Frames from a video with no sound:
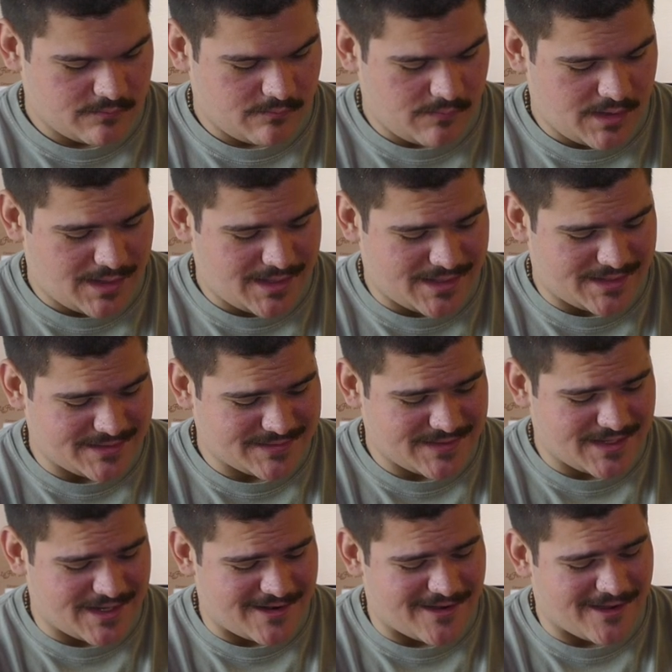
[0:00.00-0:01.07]
Man, it's
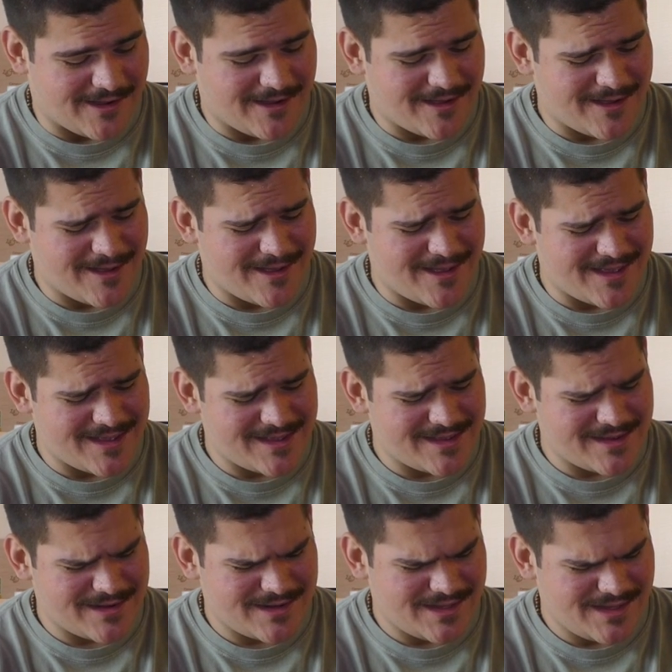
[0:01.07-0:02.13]
getting hot
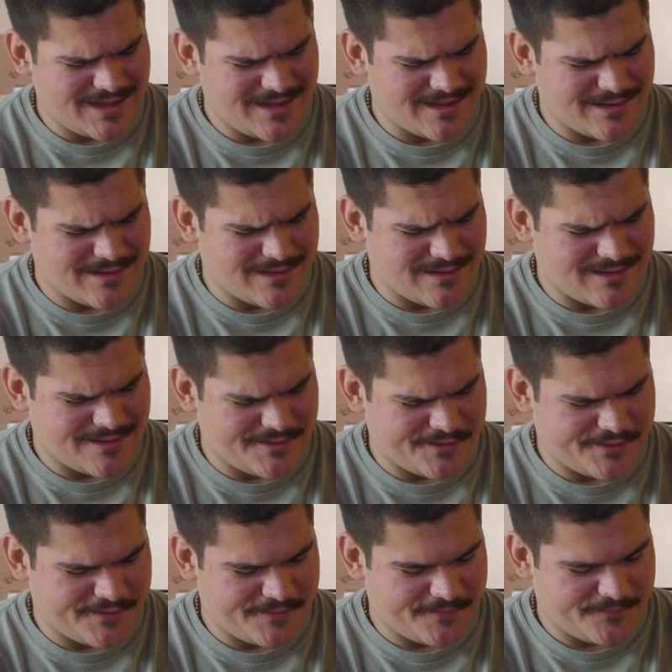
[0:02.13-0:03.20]
in
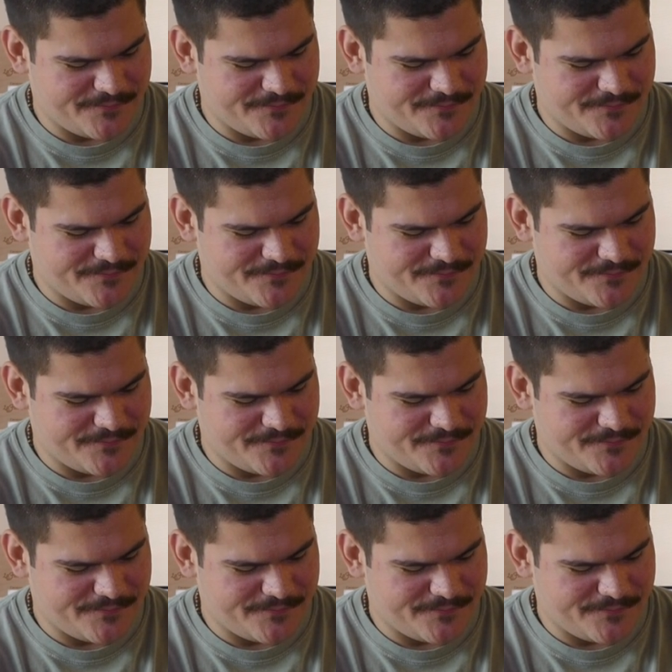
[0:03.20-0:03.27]
here.